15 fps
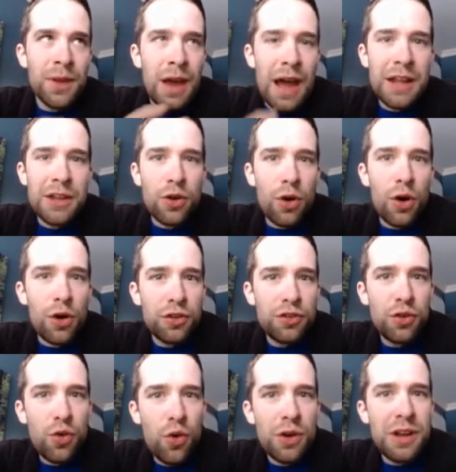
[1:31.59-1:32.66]
and you're
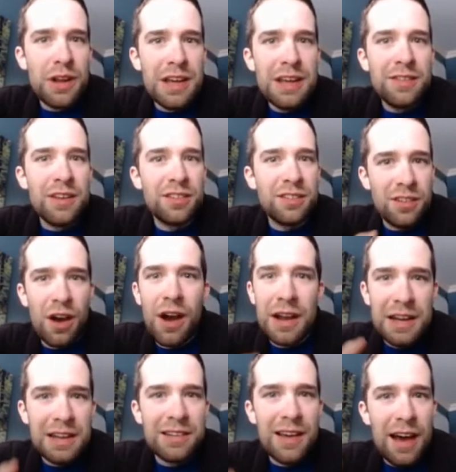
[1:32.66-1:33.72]
also going to need this
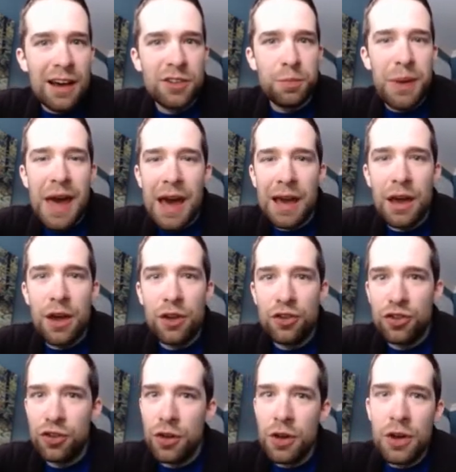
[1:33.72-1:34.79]
TinyTex
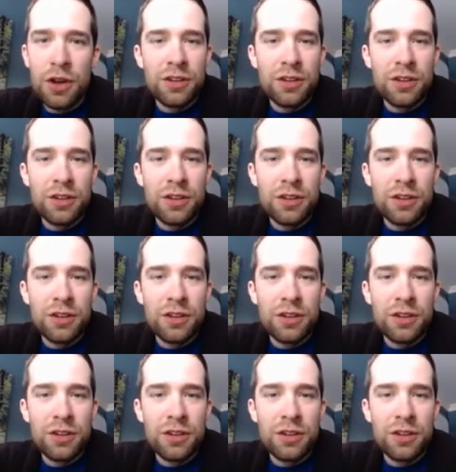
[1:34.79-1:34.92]
package.